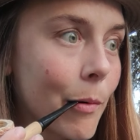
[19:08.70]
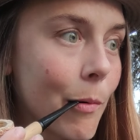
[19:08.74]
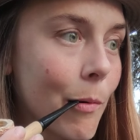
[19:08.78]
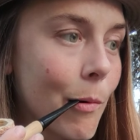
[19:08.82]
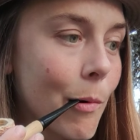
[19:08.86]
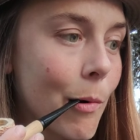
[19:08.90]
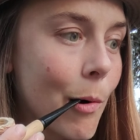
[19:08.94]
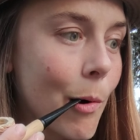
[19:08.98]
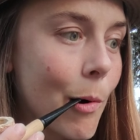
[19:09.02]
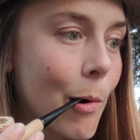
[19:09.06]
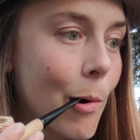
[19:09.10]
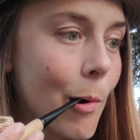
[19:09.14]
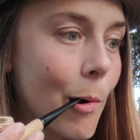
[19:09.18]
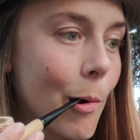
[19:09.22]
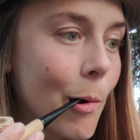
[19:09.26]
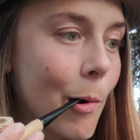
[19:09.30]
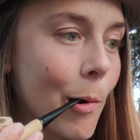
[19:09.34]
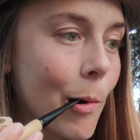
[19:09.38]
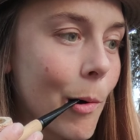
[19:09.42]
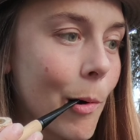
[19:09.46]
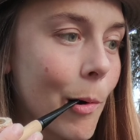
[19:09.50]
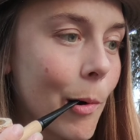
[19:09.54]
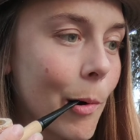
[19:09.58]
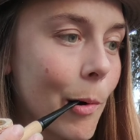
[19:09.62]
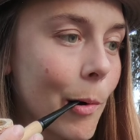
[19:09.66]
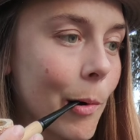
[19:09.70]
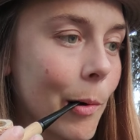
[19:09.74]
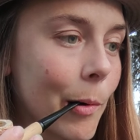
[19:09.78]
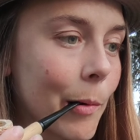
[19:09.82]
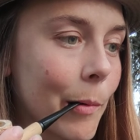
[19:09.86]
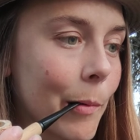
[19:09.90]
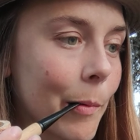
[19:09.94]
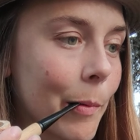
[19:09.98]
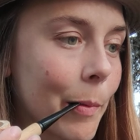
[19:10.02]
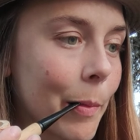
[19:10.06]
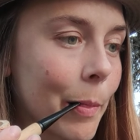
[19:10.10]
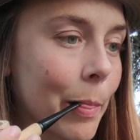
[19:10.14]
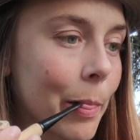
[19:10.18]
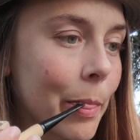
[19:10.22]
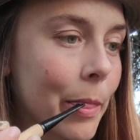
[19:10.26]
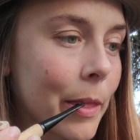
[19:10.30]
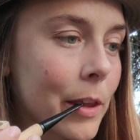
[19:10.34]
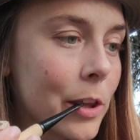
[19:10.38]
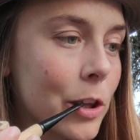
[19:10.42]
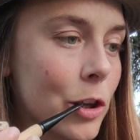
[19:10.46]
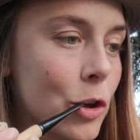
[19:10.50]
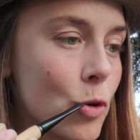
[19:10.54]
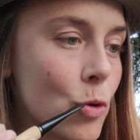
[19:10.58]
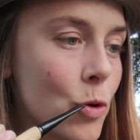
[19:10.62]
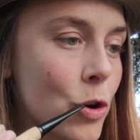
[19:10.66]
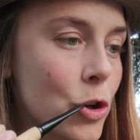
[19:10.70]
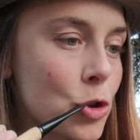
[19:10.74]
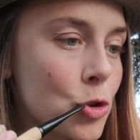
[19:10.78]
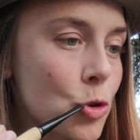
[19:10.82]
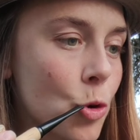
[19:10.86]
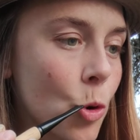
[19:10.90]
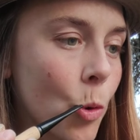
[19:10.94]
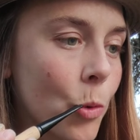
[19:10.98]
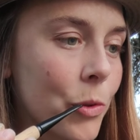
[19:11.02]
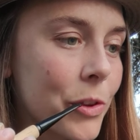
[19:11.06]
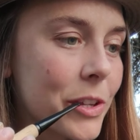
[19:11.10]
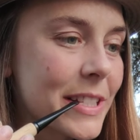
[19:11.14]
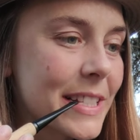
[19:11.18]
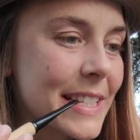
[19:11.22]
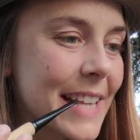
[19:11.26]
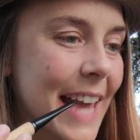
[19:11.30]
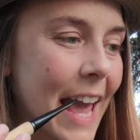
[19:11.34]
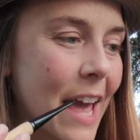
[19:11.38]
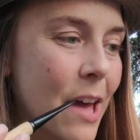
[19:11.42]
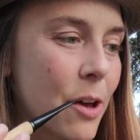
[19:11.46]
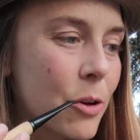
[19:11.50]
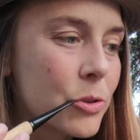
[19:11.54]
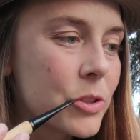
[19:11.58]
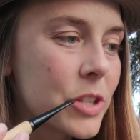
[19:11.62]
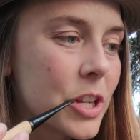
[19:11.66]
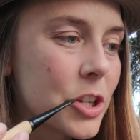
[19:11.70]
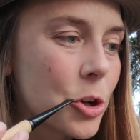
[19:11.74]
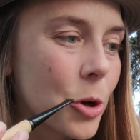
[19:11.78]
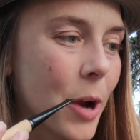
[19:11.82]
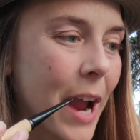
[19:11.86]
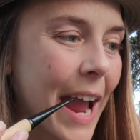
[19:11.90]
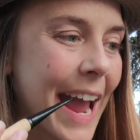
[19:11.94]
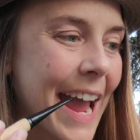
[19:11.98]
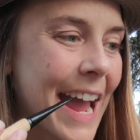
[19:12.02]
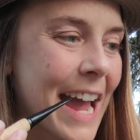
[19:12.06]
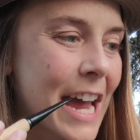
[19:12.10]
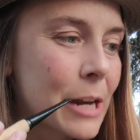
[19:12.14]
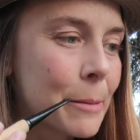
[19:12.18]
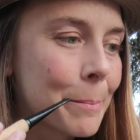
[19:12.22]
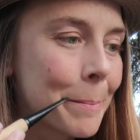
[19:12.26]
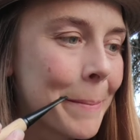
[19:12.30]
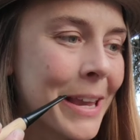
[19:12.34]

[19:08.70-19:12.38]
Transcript: Woohoo! You control the scales in your hand.